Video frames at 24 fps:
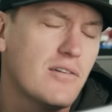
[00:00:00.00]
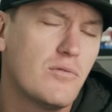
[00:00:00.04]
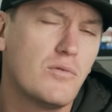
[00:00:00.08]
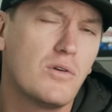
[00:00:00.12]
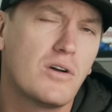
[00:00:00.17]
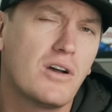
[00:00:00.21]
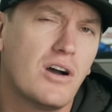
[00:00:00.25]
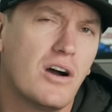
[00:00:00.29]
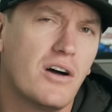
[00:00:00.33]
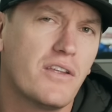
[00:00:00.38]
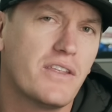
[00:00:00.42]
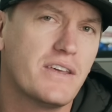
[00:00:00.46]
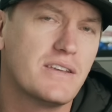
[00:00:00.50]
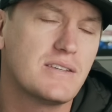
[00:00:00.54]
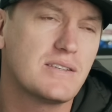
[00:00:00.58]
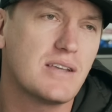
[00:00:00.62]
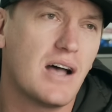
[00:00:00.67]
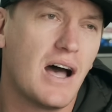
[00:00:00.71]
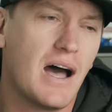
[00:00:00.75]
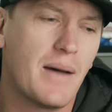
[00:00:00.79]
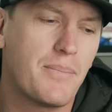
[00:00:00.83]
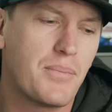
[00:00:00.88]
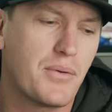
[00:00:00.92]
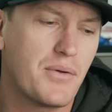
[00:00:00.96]
We'll call
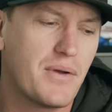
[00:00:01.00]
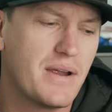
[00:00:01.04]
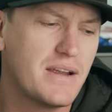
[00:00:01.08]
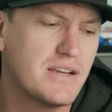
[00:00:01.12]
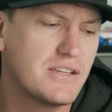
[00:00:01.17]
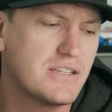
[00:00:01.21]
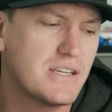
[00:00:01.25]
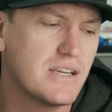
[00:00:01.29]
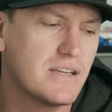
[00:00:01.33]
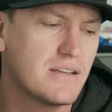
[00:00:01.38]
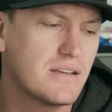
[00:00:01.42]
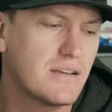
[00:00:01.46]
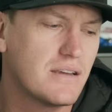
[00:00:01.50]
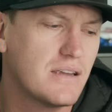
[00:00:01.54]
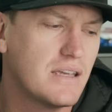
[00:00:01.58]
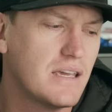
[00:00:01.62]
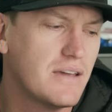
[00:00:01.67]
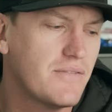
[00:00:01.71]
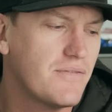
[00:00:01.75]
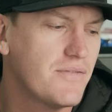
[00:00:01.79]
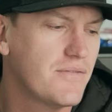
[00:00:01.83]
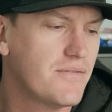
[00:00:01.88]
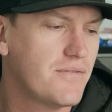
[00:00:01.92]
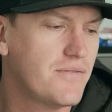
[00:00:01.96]
this Operation
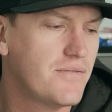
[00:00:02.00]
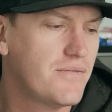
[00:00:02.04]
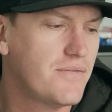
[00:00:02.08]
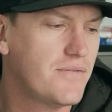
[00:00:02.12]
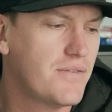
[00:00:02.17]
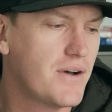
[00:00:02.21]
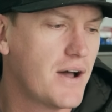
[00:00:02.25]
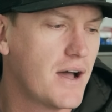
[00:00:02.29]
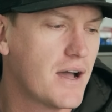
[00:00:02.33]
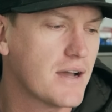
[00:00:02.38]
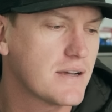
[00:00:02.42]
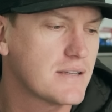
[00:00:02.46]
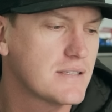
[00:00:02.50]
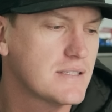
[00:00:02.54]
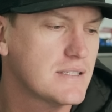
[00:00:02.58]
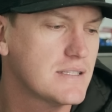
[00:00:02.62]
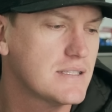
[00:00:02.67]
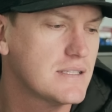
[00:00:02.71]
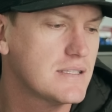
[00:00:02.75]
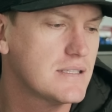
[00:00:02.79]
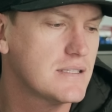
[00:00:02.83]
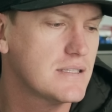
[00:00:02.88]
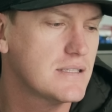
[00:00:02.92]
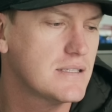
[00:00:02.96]

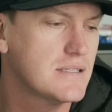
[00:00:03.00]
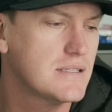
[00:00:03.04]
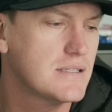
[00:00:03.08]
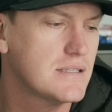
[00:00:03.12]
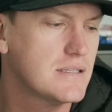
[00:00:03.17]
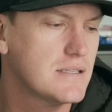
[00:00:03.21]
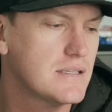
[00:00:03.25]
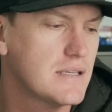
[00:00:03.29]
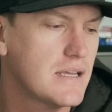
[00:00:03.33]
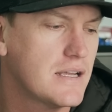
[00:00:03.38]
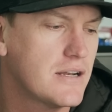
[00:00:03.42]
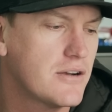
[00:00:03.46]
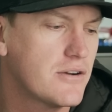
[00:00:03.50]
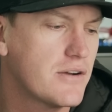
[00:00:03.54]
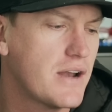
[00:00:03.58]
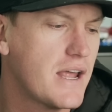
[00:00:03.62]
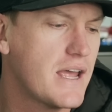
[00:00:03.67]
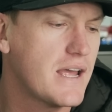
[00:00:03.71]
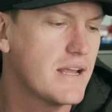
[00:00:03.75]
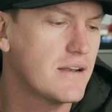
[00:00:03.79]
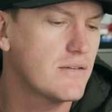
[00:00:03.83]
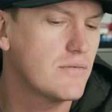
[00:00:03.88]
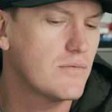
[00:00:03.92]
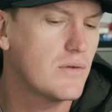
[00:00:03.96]
Kitfox
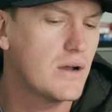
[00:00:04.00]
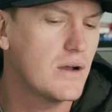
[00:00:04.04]
Internet